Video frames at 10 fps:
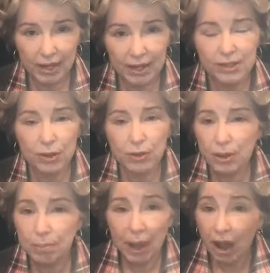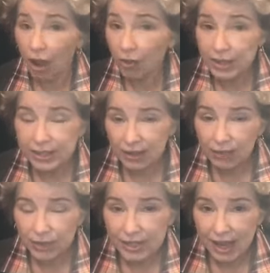And so you can buy all these
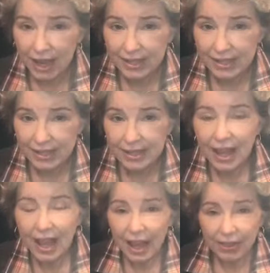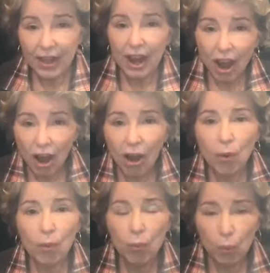different sizes and they
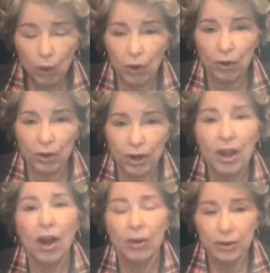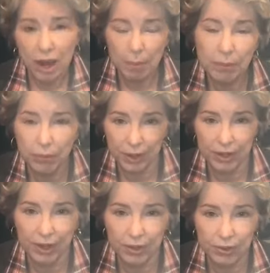all work on top of one
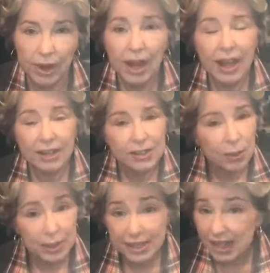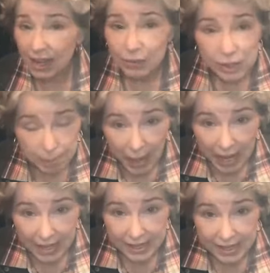another. And so it saves
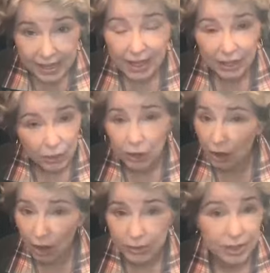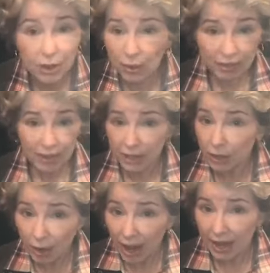space in your closet or even in
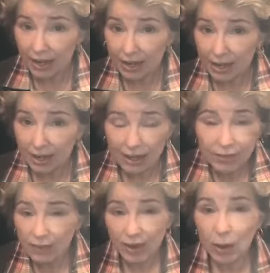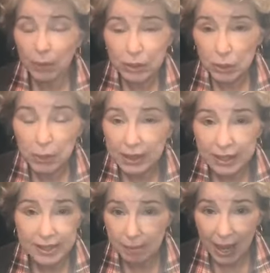your attic. Even if I were doing
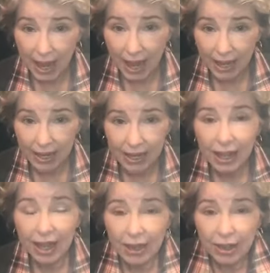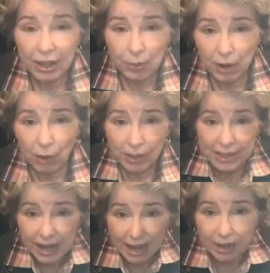this in my attic, it would only
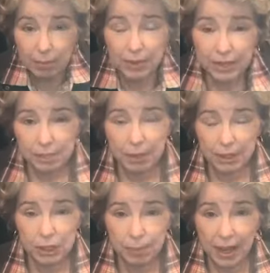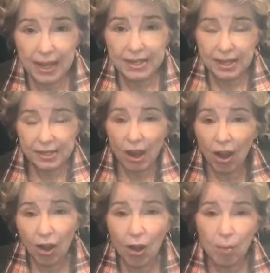take up this much space because
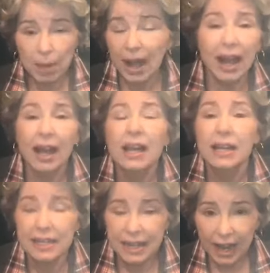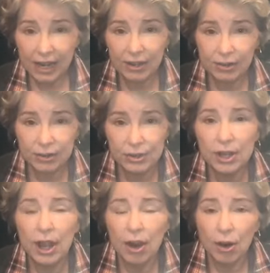all my containers
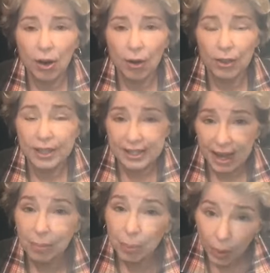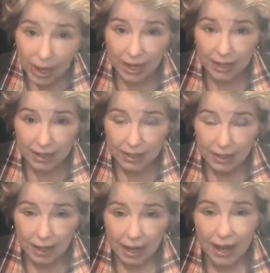are the same brand.
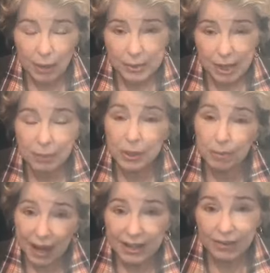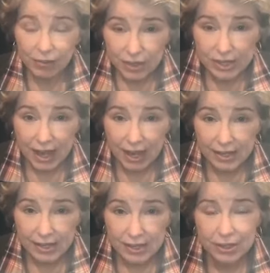And I was able to buy different
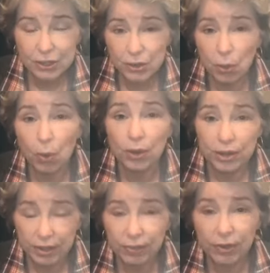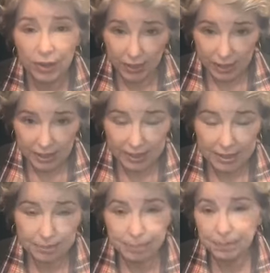sizes to store different things.
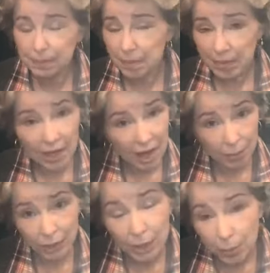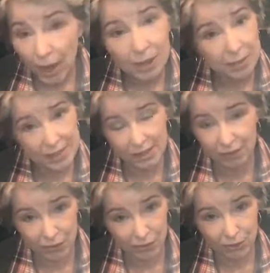I'm really proud of myself,
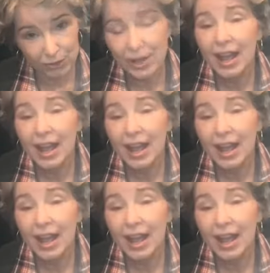girls.